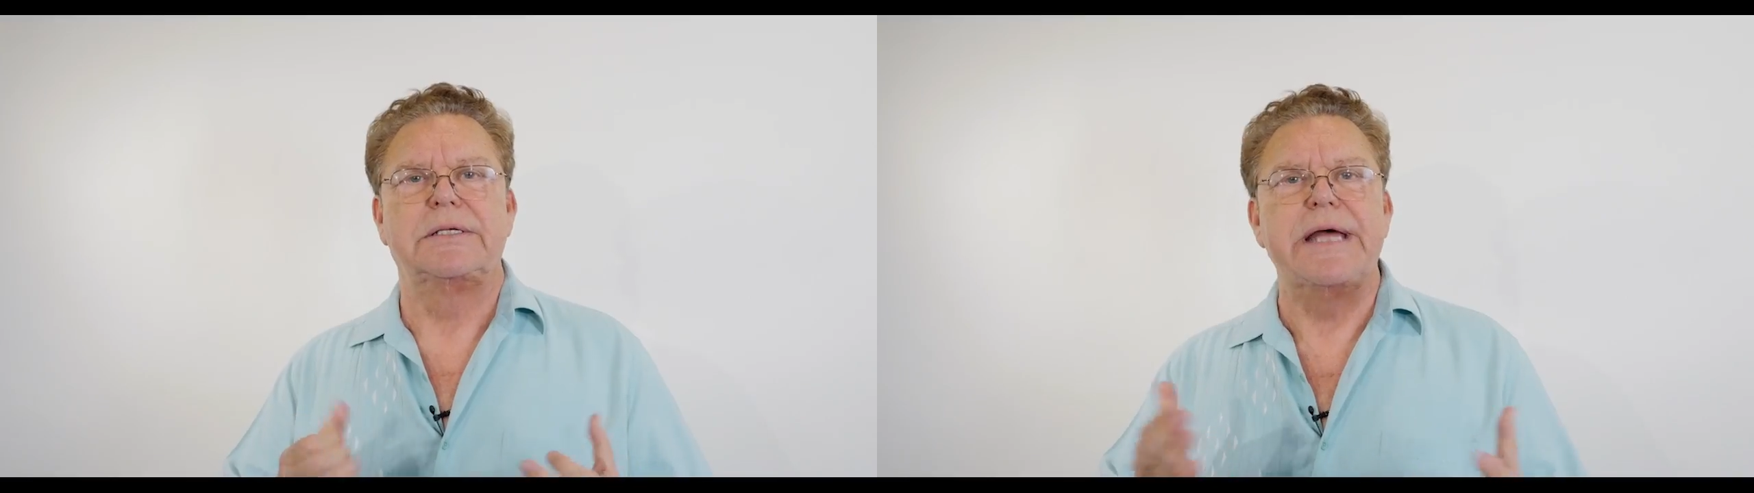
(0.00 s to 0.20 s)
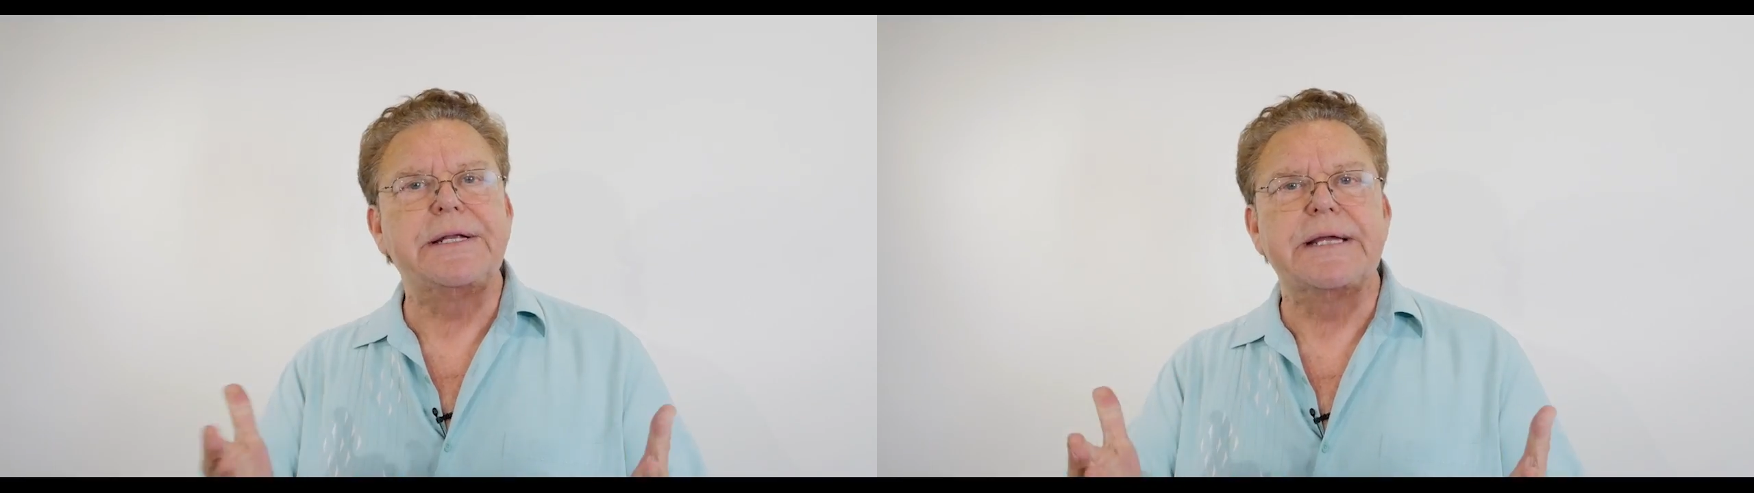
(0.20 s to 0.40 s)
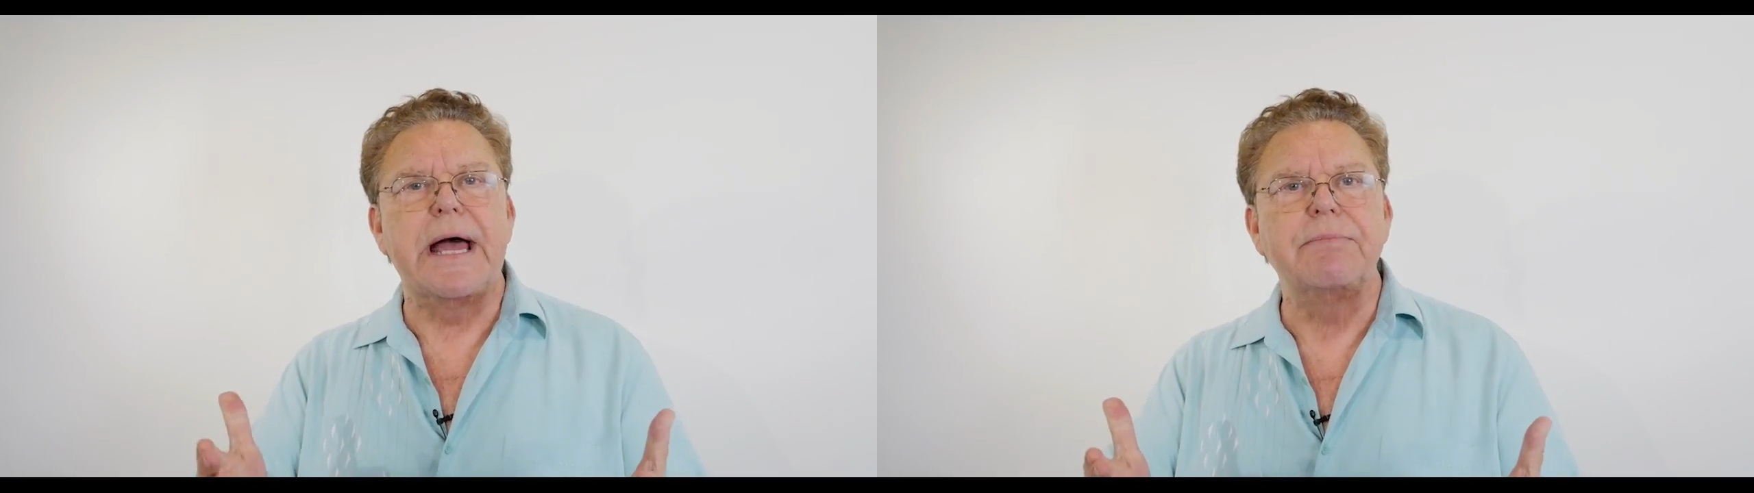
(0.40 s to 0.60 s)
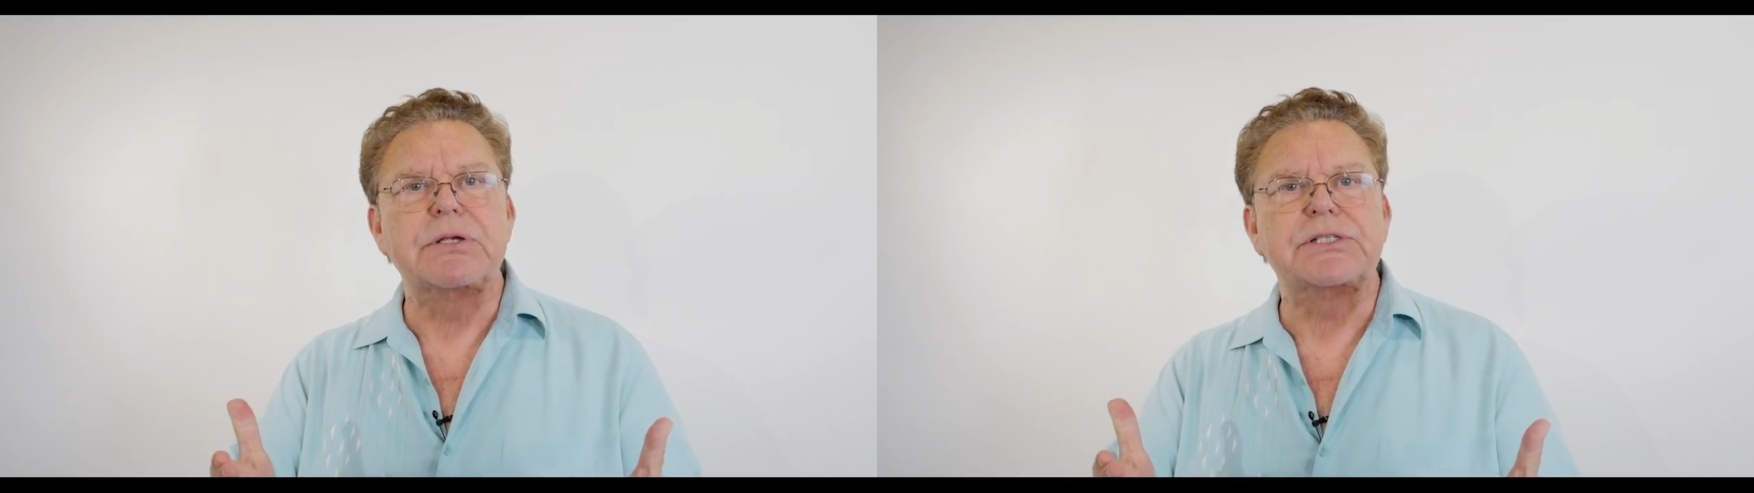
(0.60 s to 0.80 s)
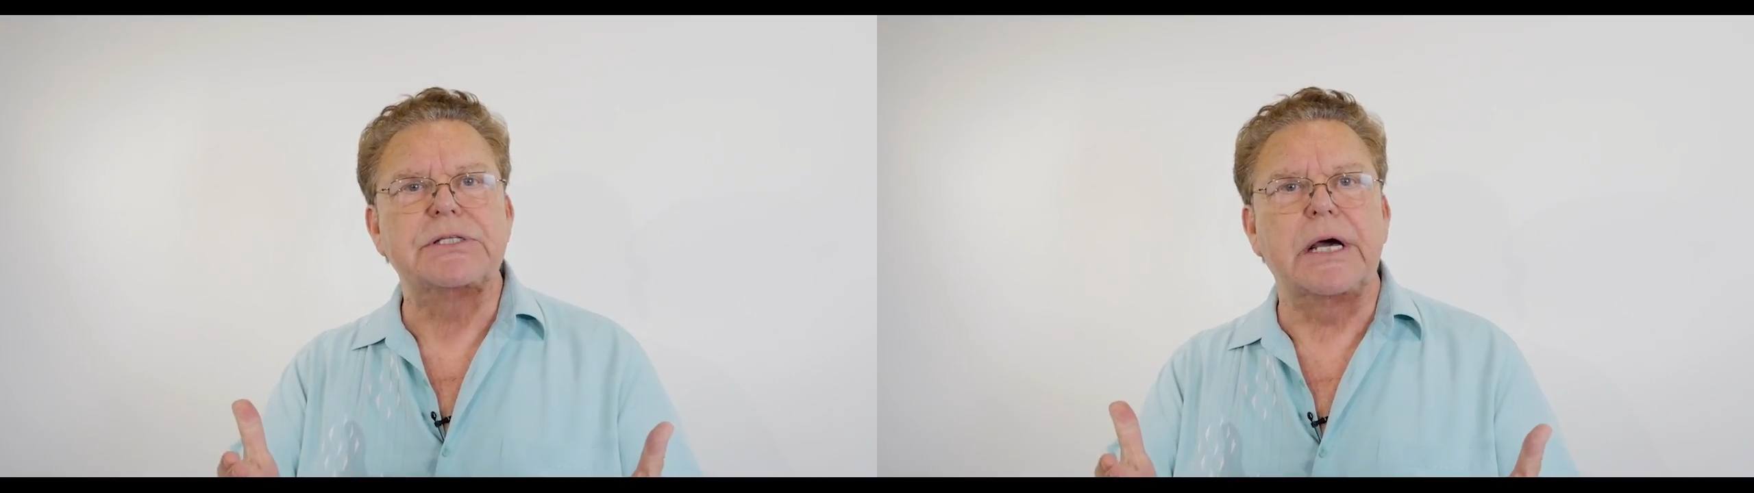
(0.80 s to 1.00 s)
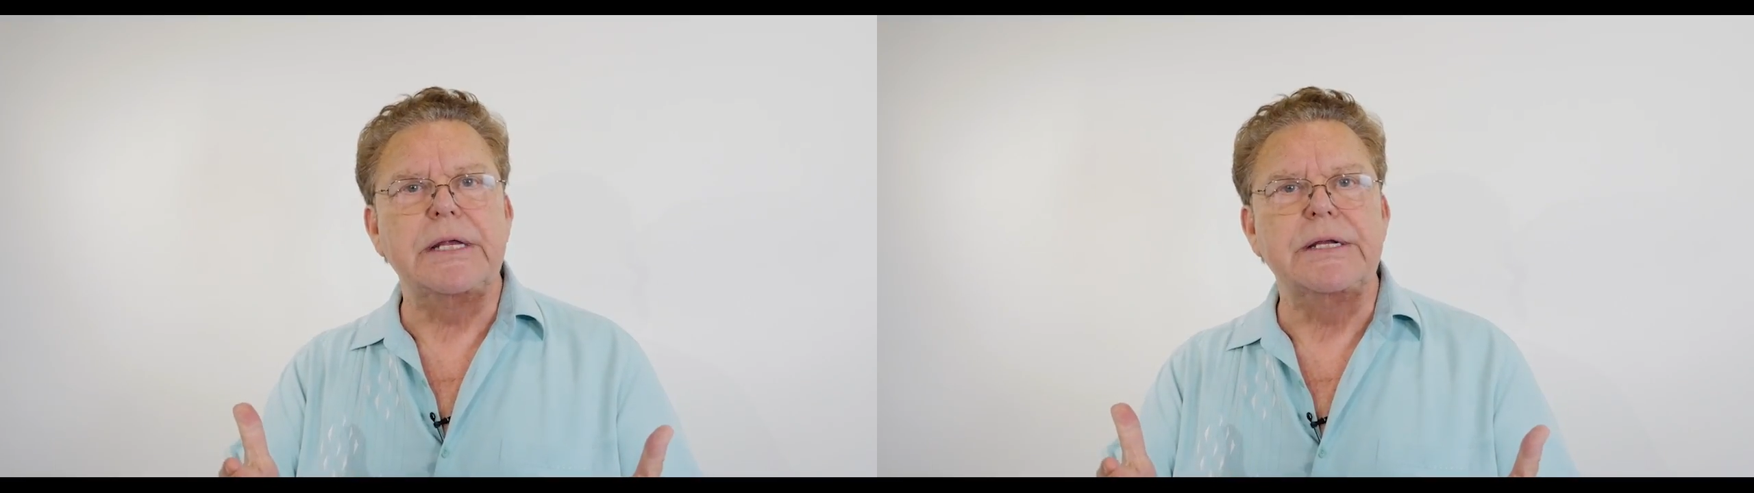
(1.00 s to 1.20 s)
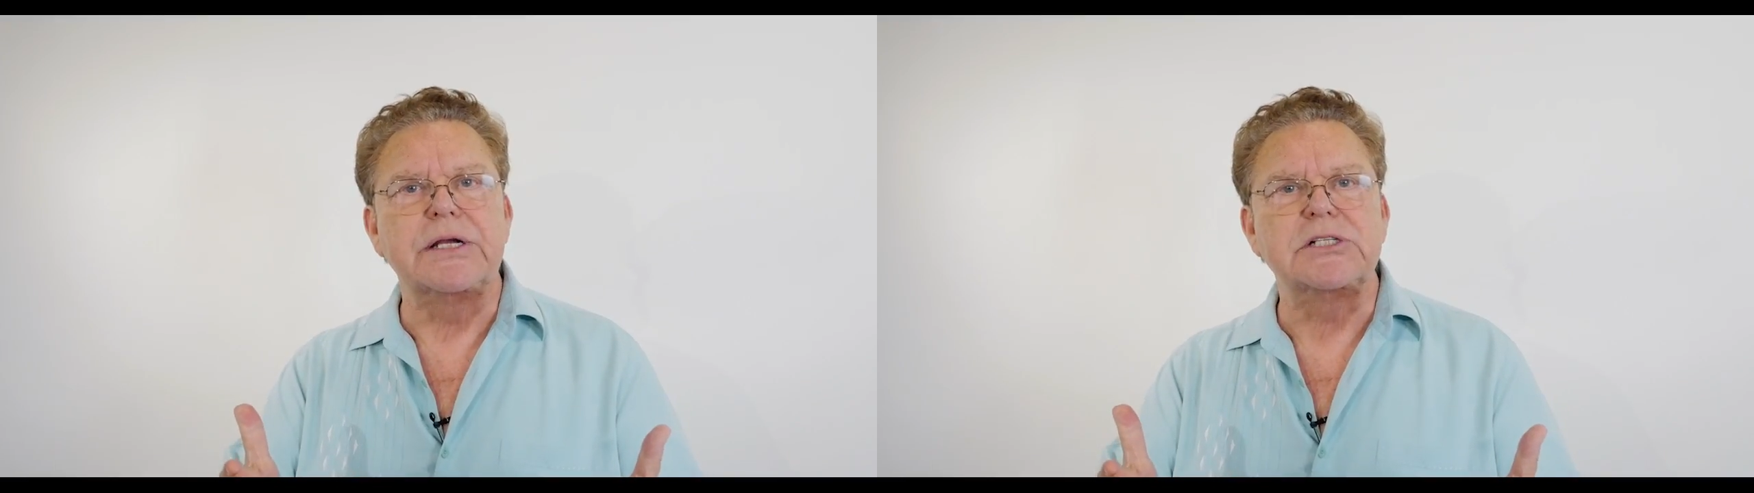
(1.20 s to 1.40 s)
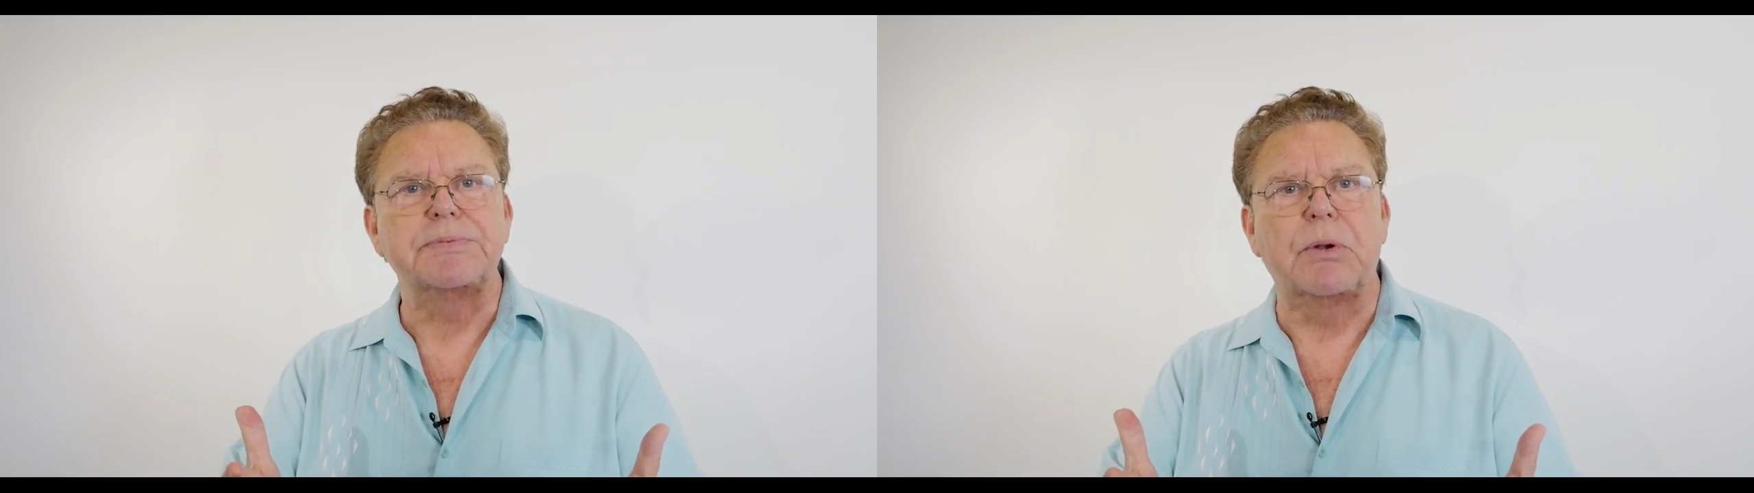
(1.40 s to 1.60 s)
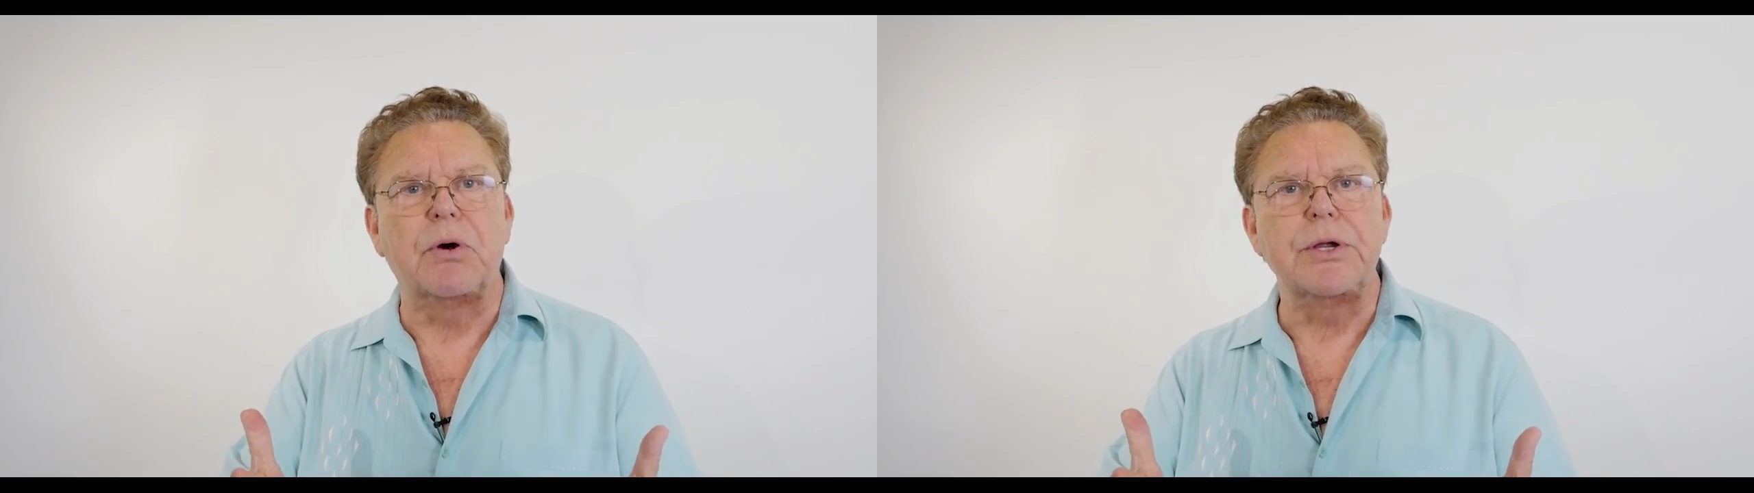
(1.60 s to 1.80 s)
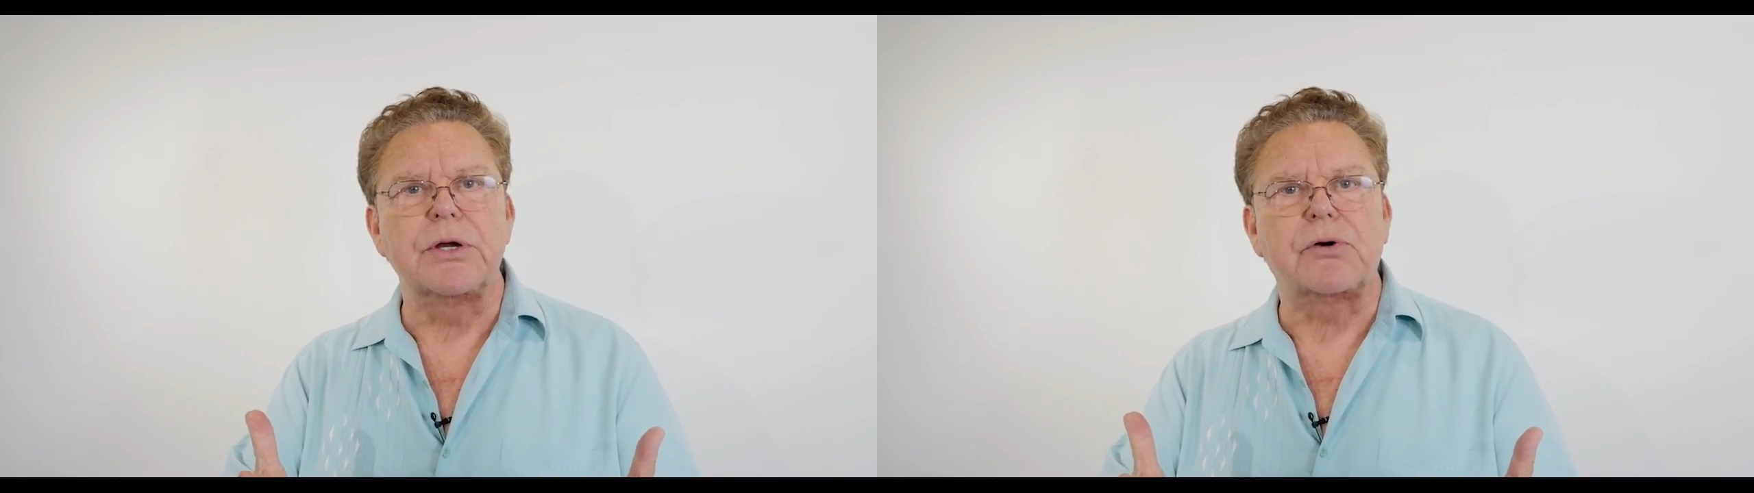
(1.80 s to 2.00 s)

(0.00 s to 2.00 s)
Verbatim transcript: Take time to study and explore your